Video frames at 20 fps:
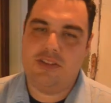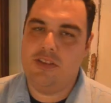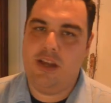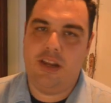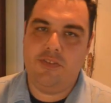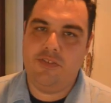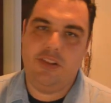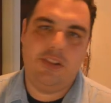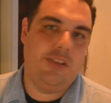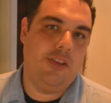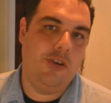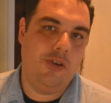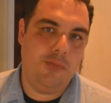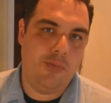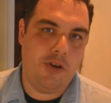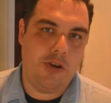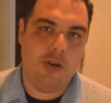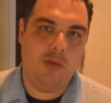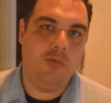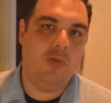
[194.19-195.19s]
not even a
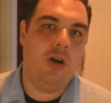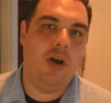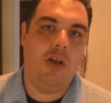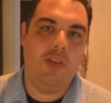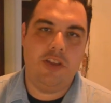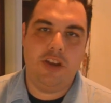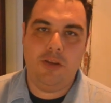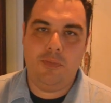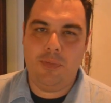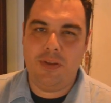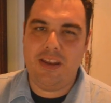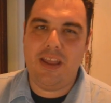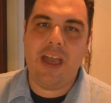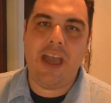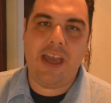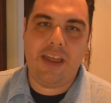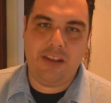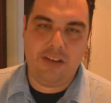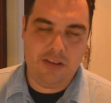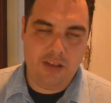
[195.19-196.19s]
load-bearing wall, that it had been
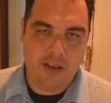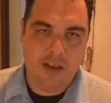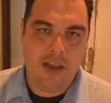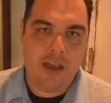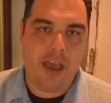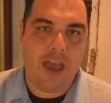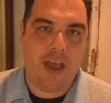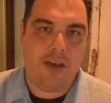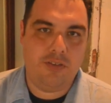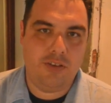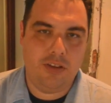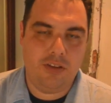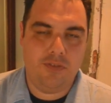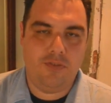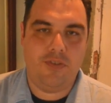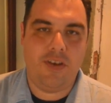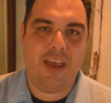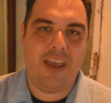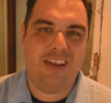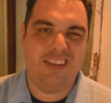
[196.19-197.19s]
added after the
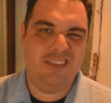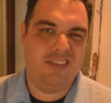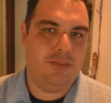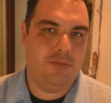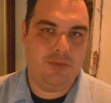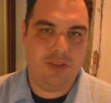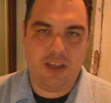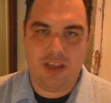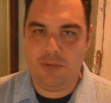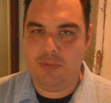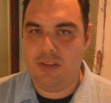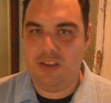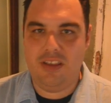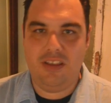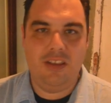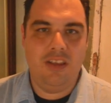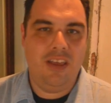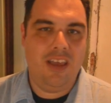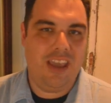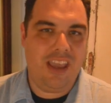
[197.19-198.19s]
fact sometime in
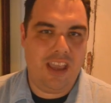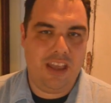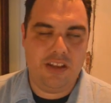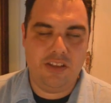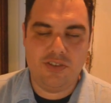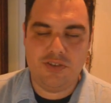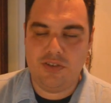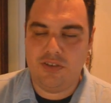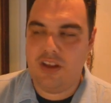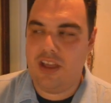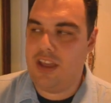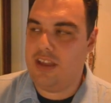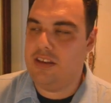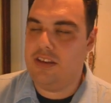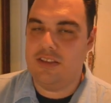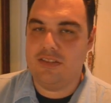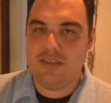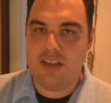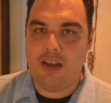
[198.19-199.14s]
the 80s or 90s.